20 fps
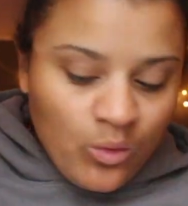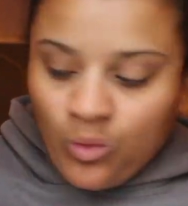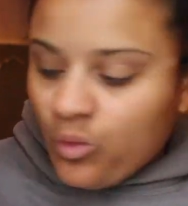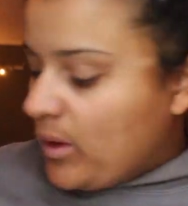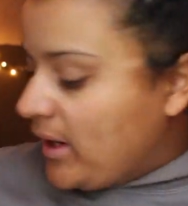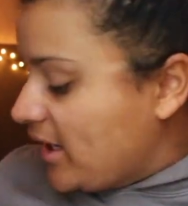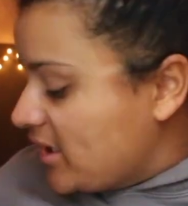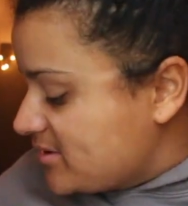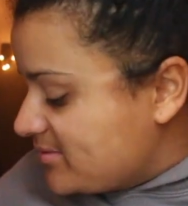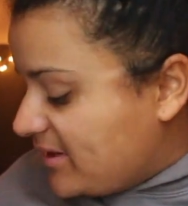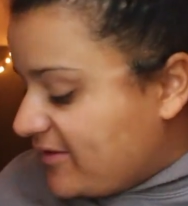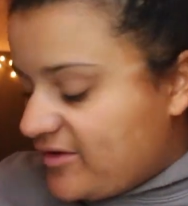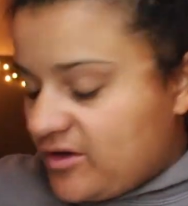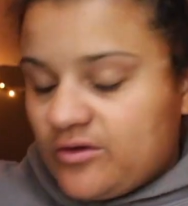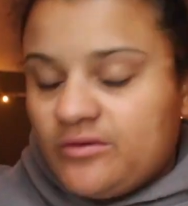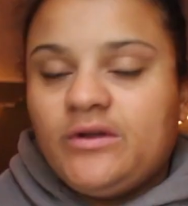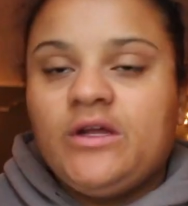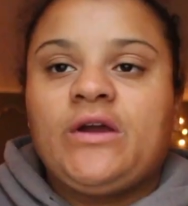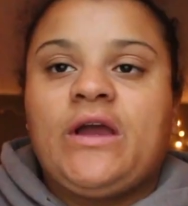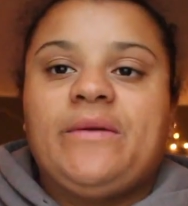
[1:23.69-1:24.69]
Where's my
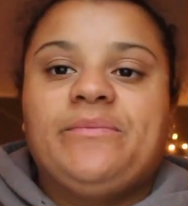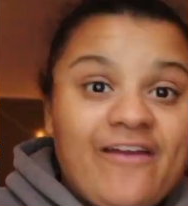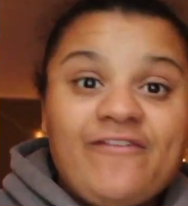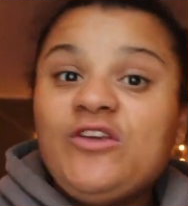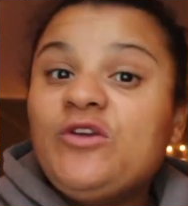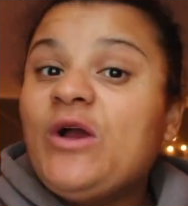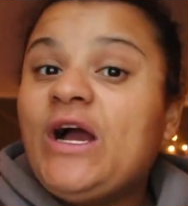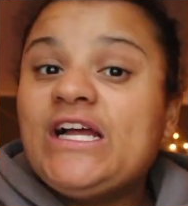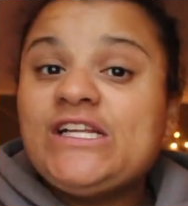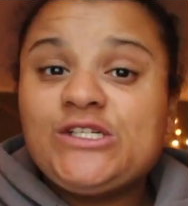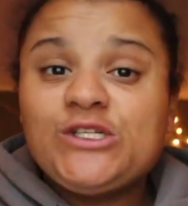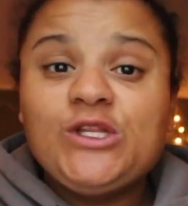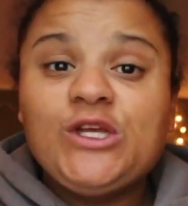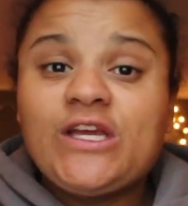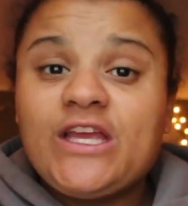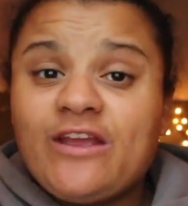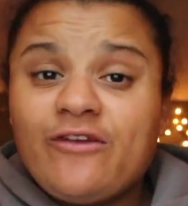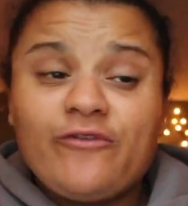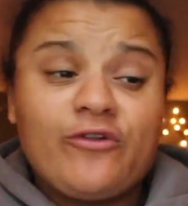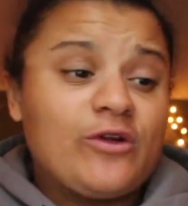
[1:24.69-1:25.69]
phone? Okay, if you guys are
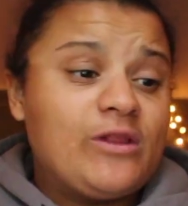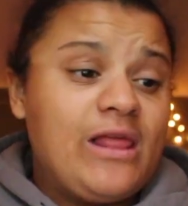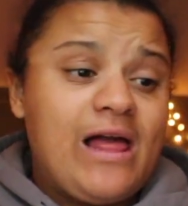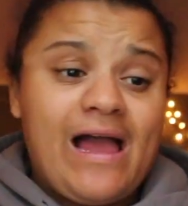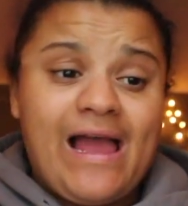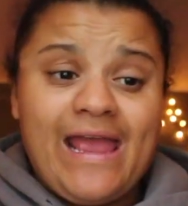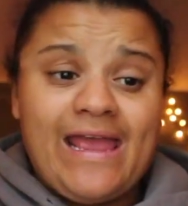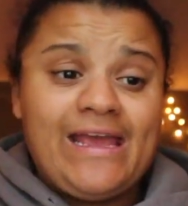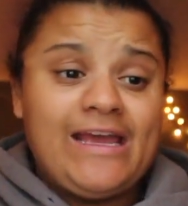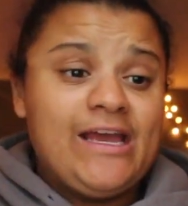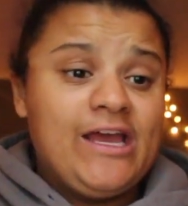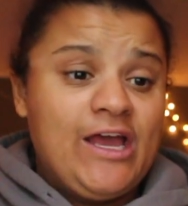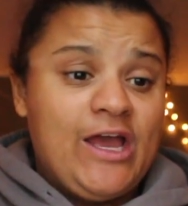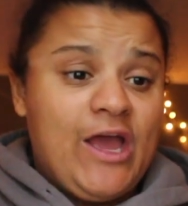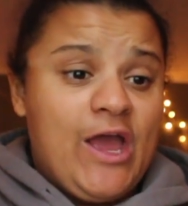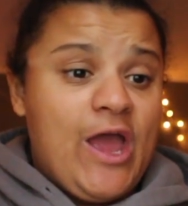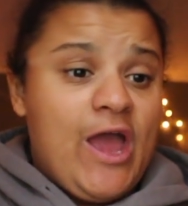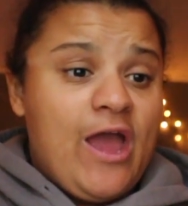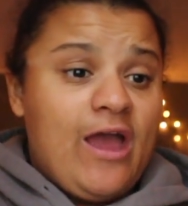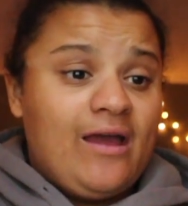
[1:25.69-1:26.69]
looking for like
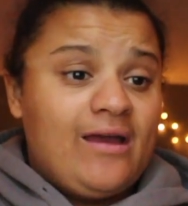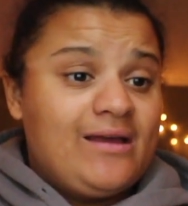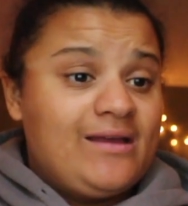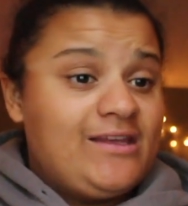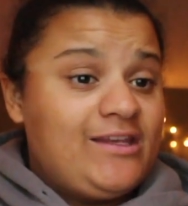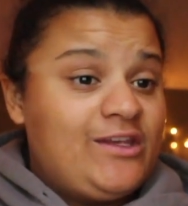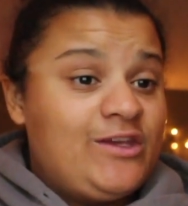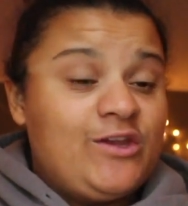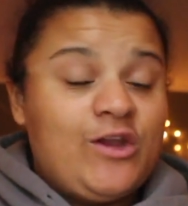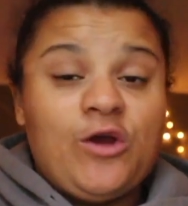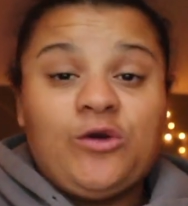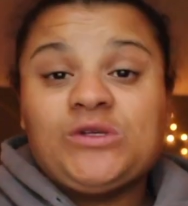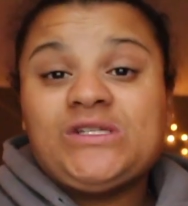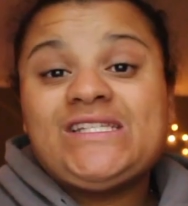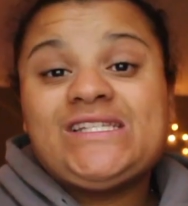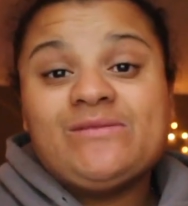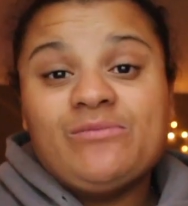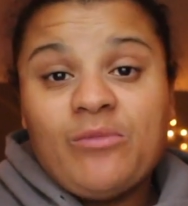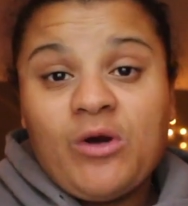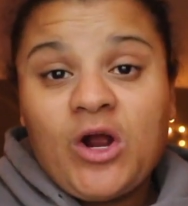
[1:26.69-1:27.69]
you know,
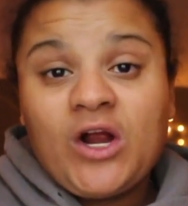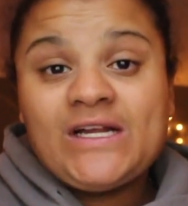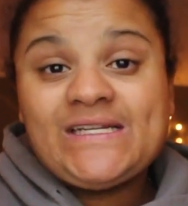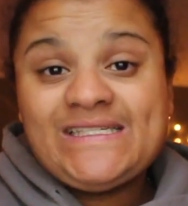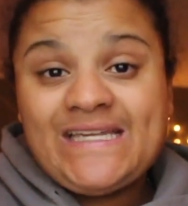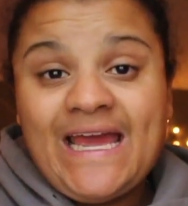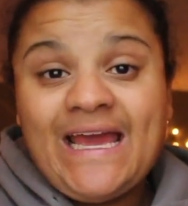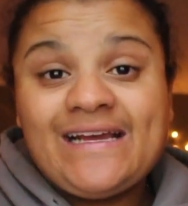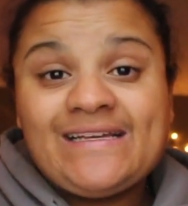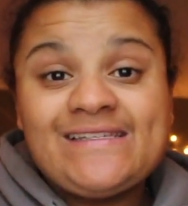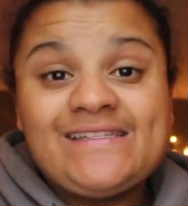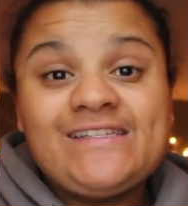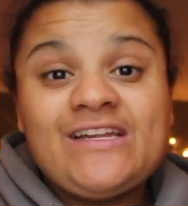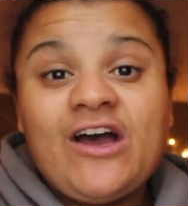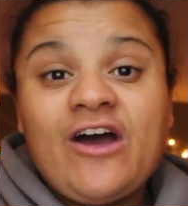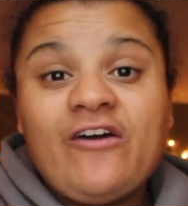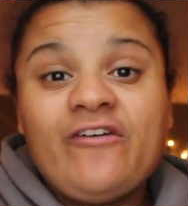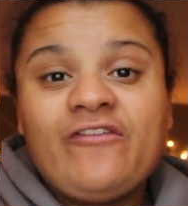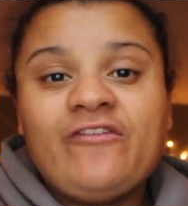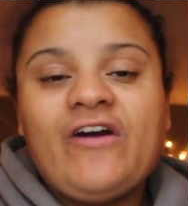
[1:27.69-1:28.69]
smart tech
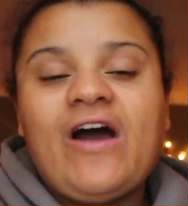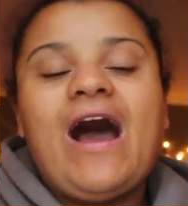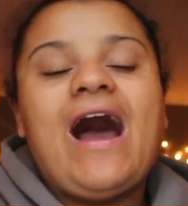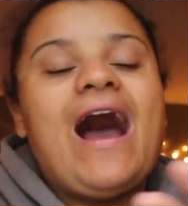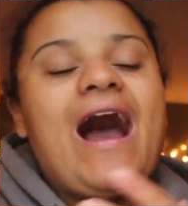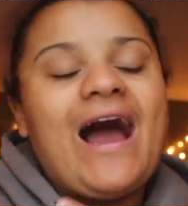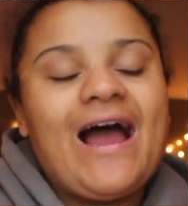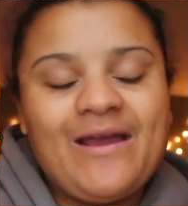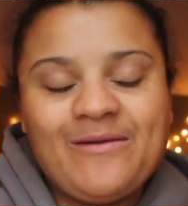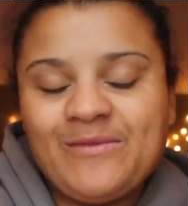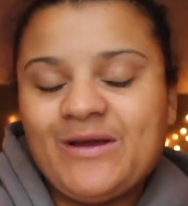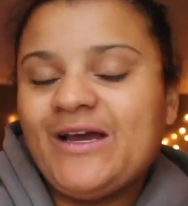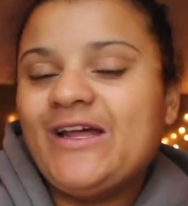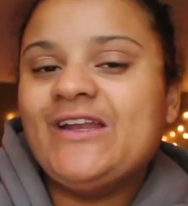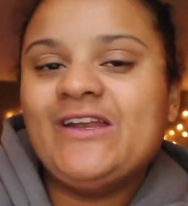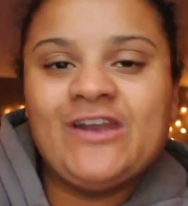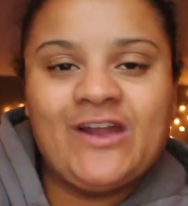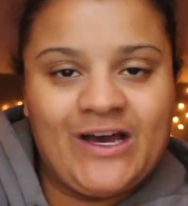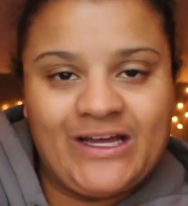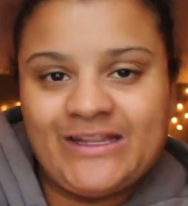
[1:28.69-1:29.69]
stuff, I'm
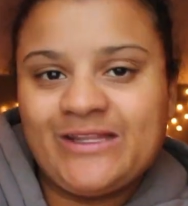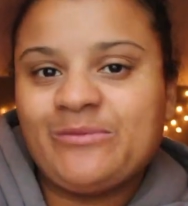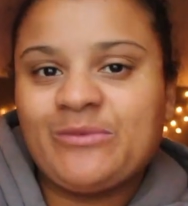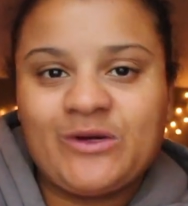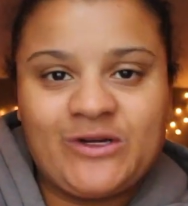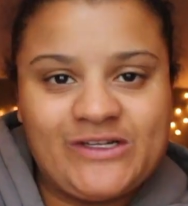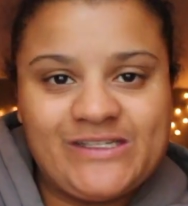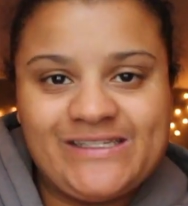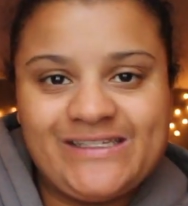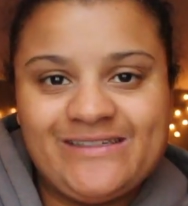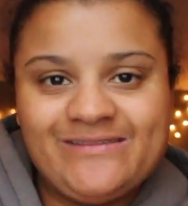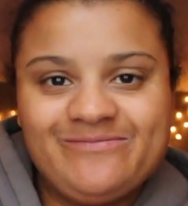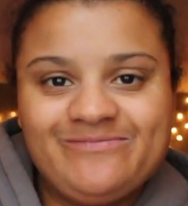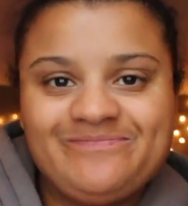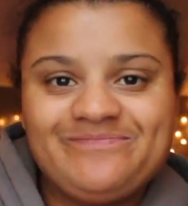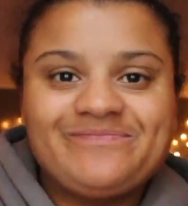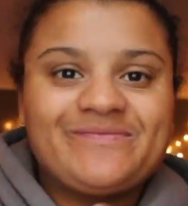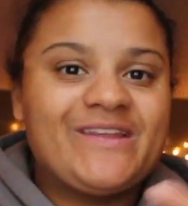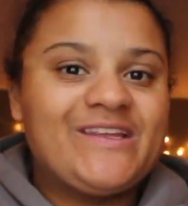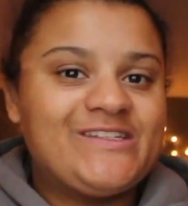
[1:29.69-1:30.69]
not the person.
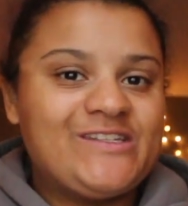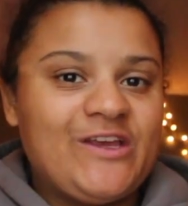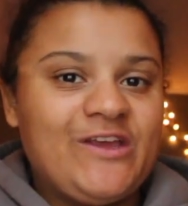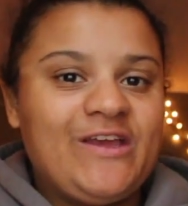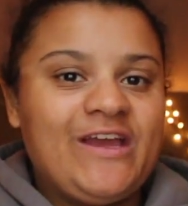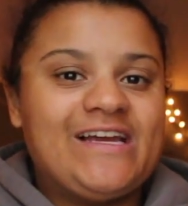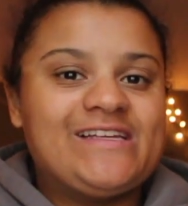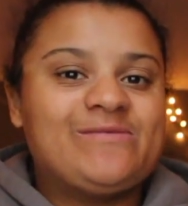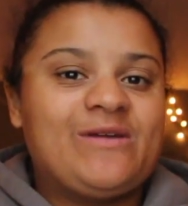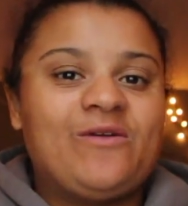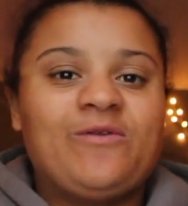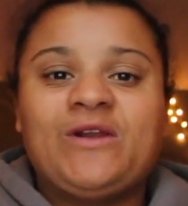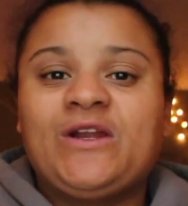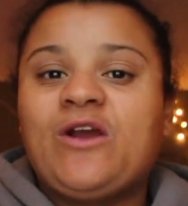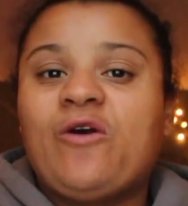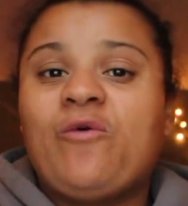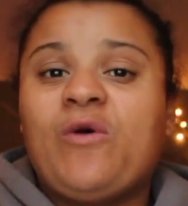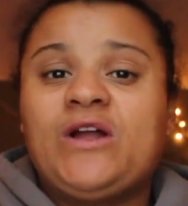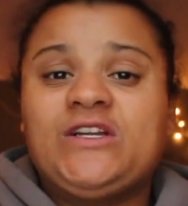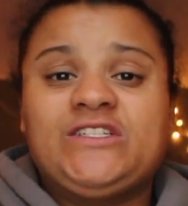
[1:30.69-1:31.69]
So you guys might want
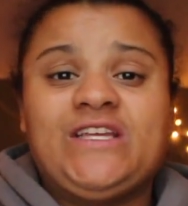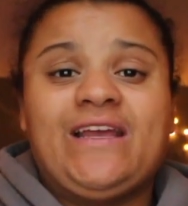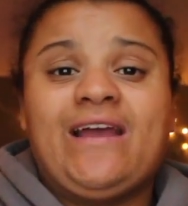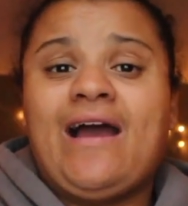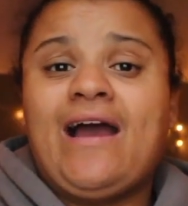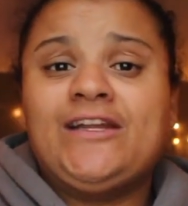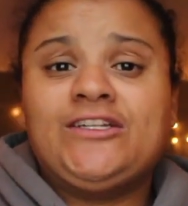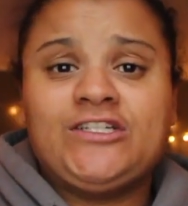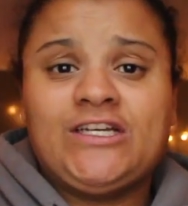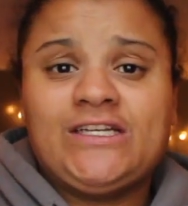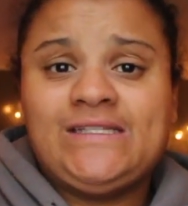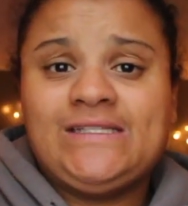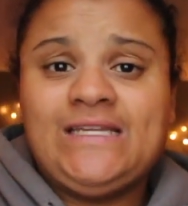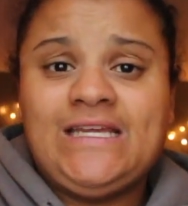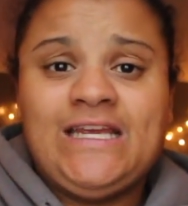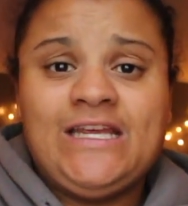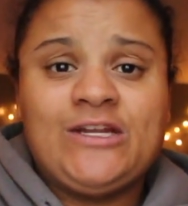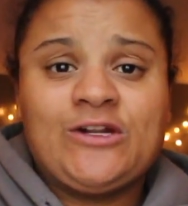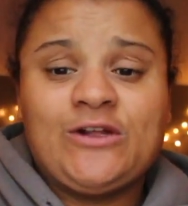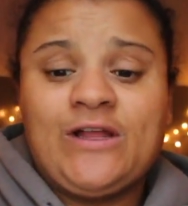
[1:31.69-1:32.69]
to go watch like
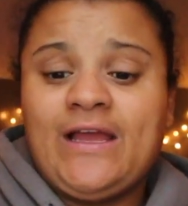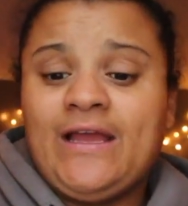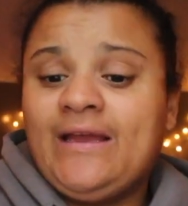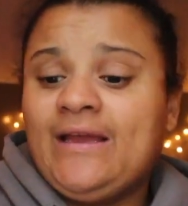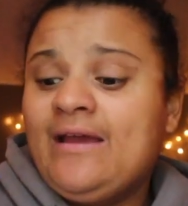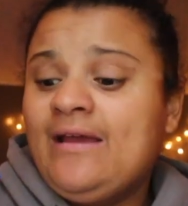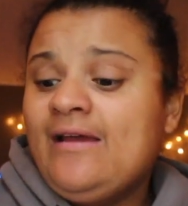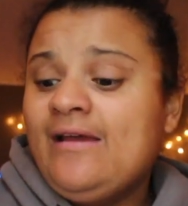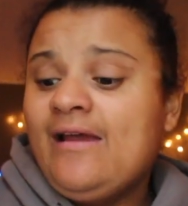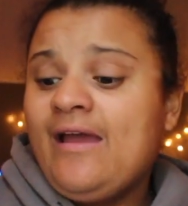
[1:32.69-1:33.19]
iJustine or like